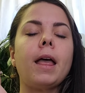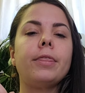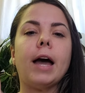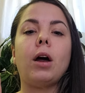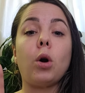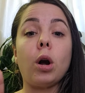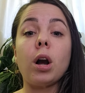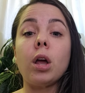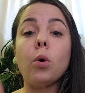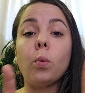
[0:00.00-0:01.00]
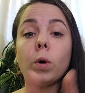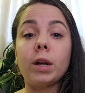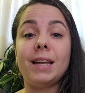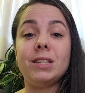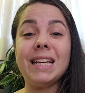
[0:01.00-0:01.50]
that are
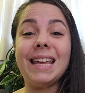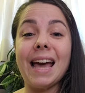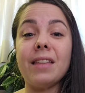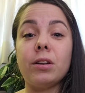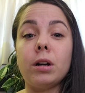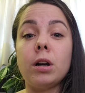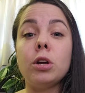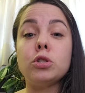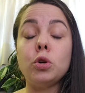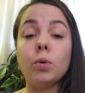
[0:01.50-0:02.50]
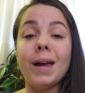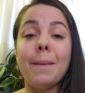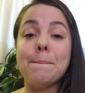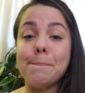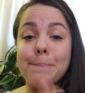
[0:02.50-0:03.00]
working together to create